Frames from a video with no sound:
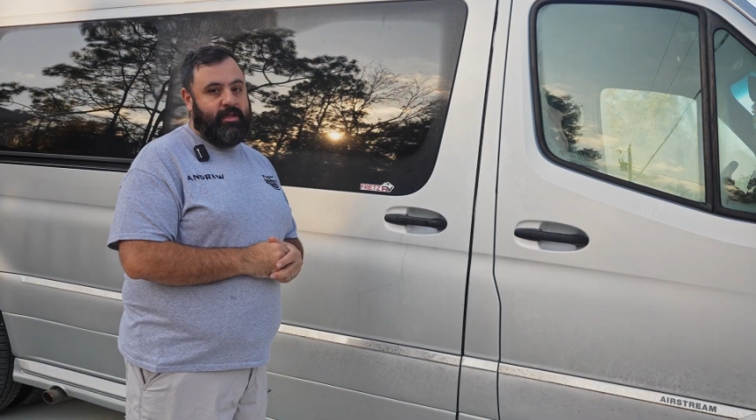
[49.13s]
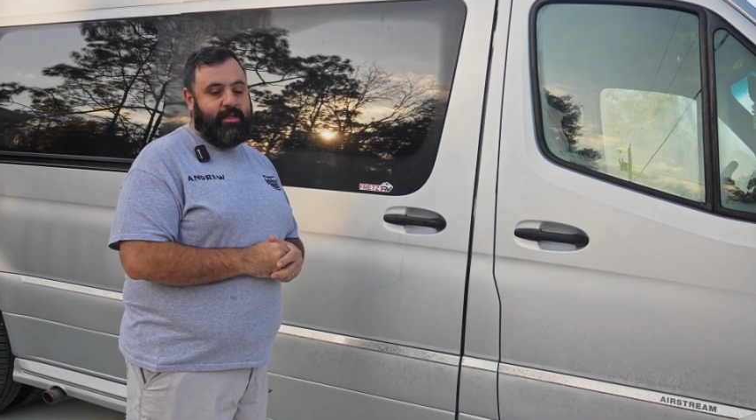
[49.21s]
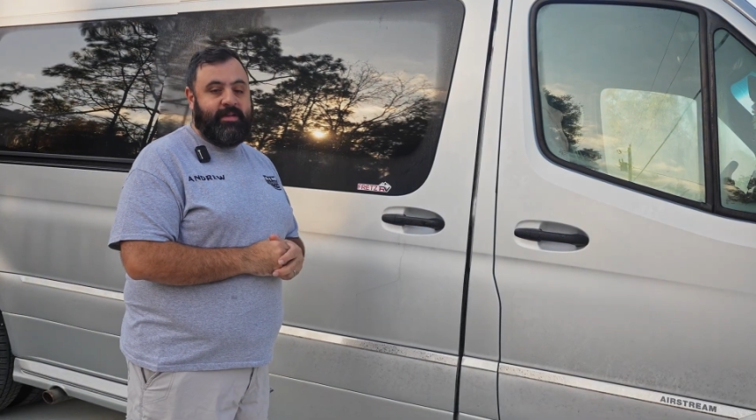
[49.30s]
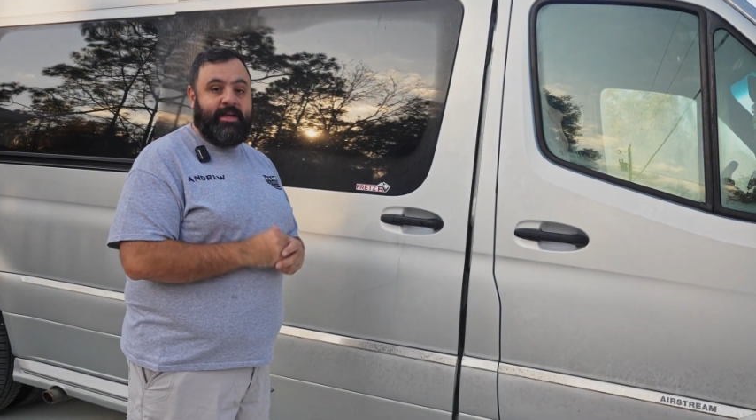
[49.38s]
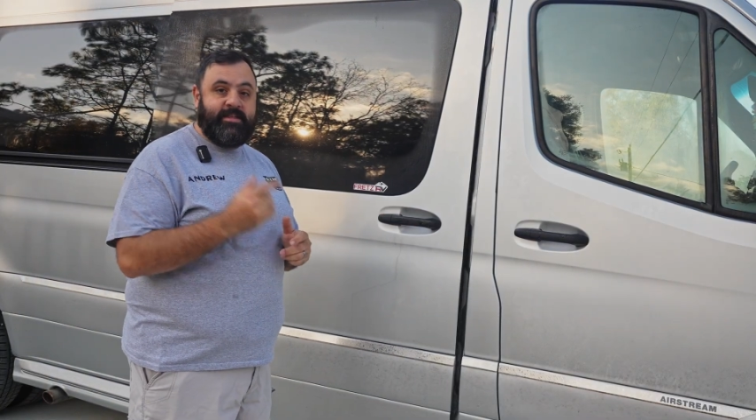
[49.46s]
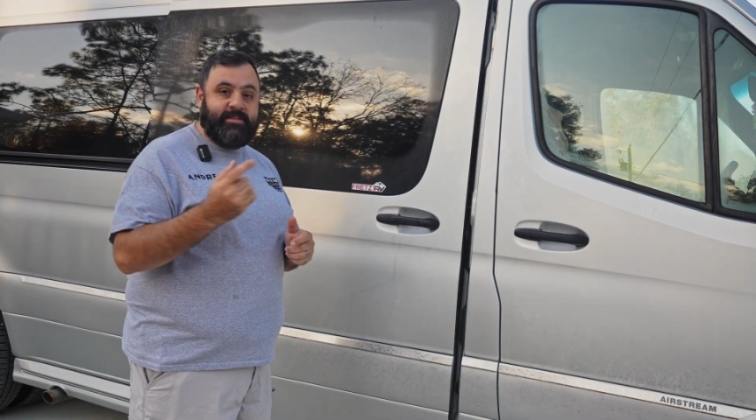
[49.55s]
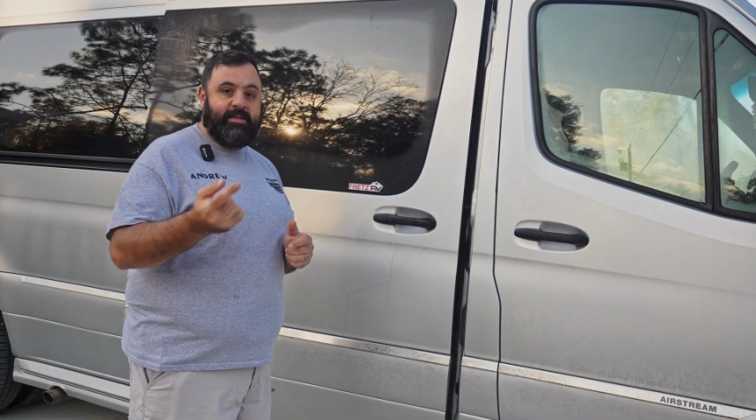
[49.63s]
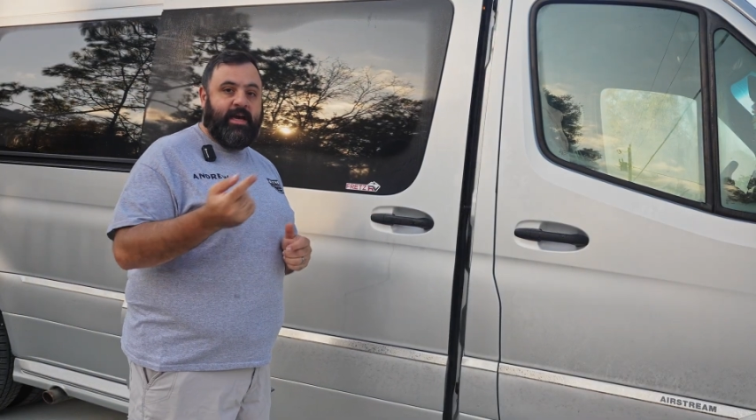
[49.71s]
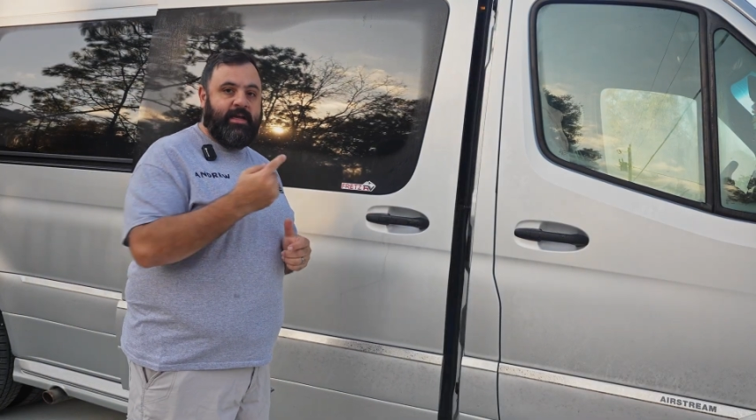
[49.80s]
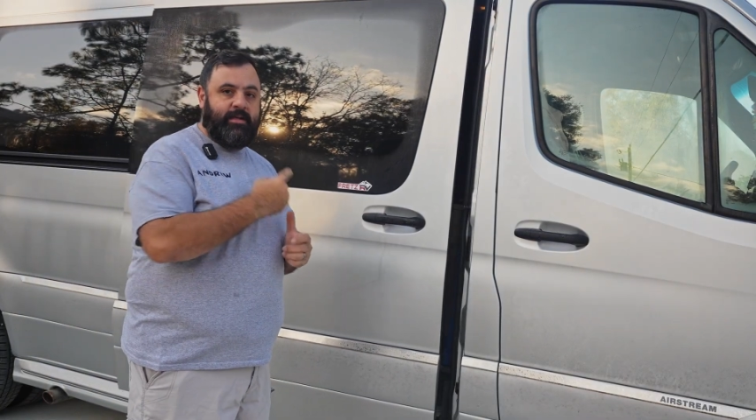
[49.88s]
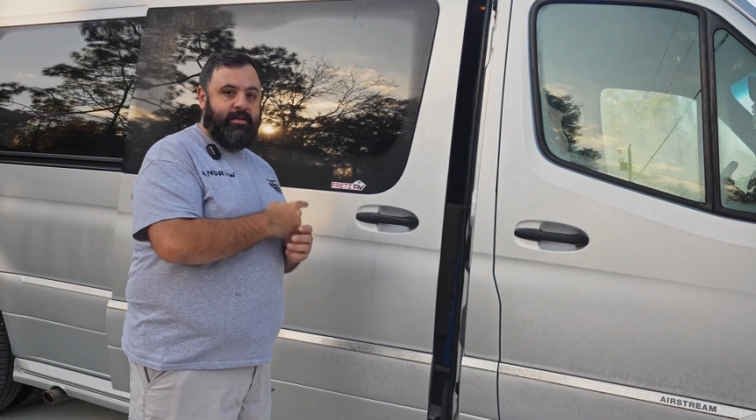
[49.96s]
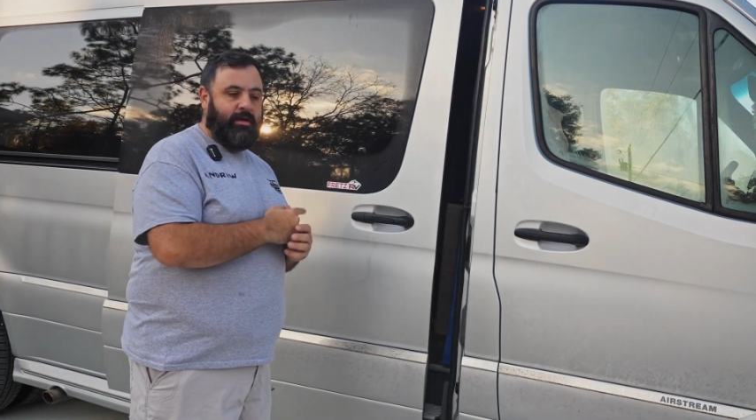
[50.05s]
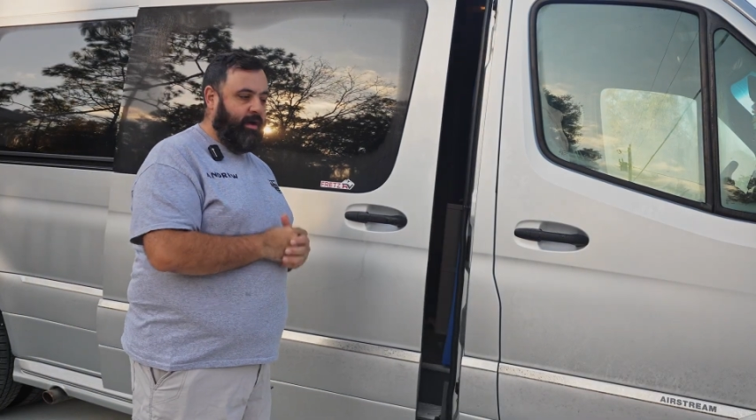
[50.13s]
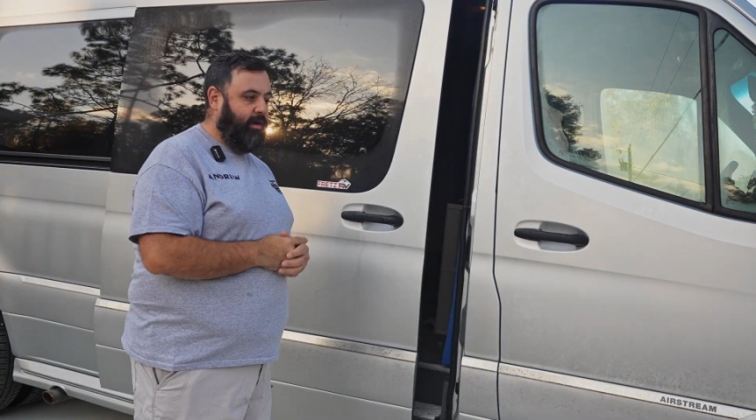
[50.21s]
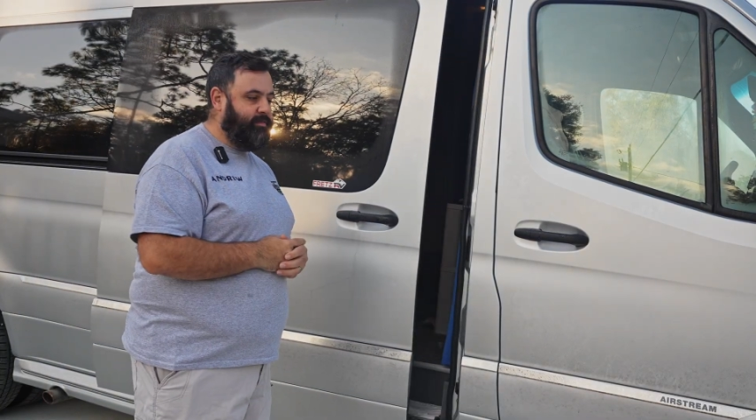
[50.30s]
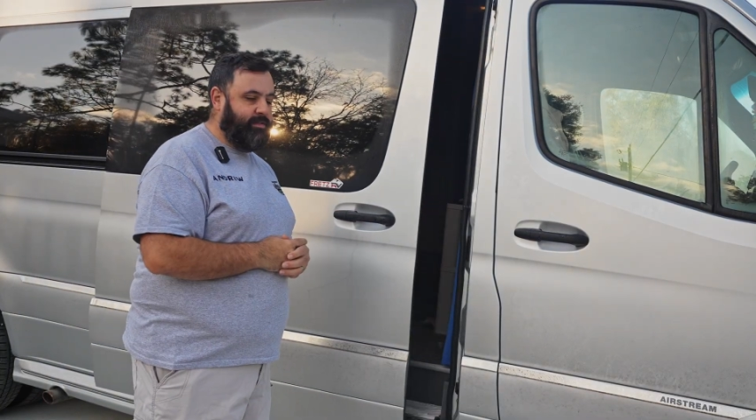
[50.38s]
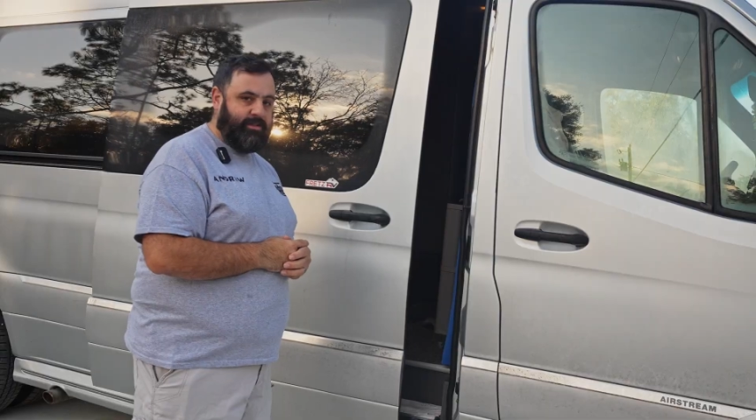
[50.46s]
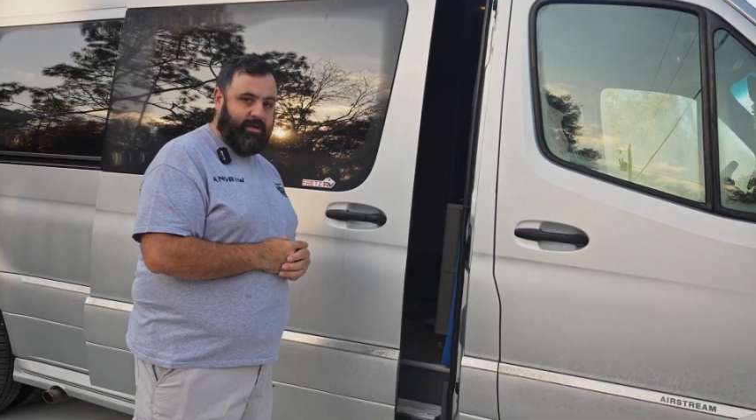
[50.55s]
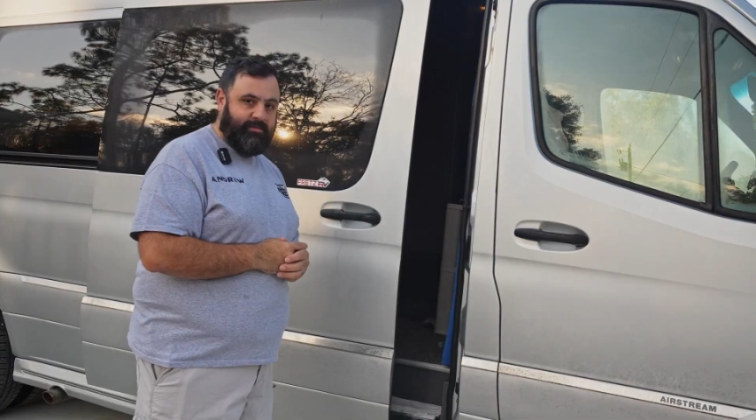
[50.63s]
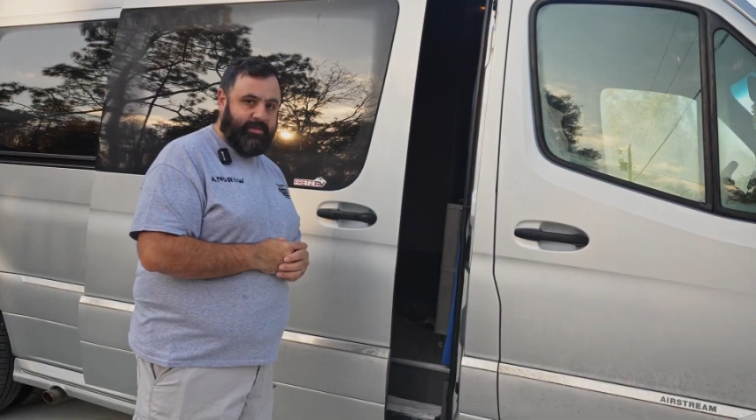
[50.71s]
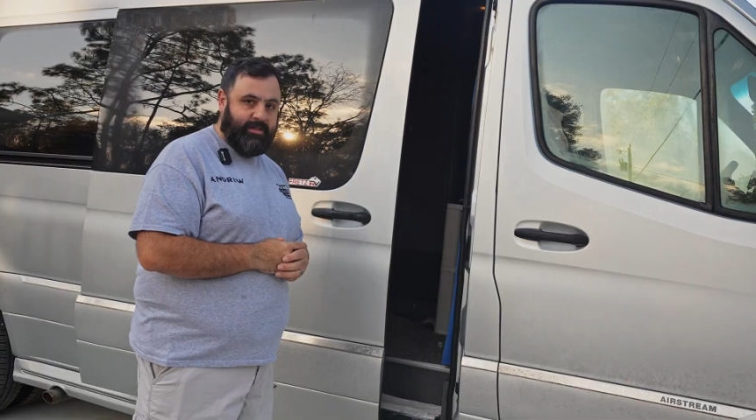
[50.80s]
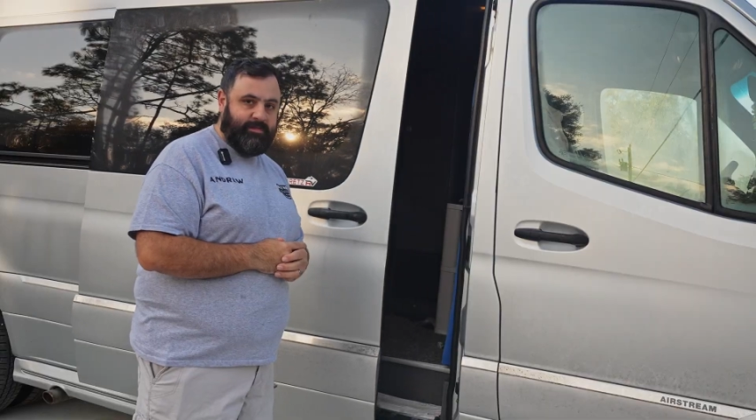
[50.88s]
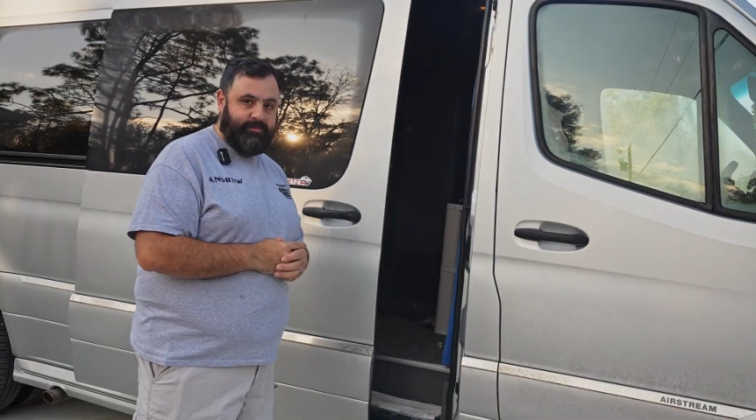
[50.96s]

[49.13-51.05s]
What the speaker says: in the inside of this RV.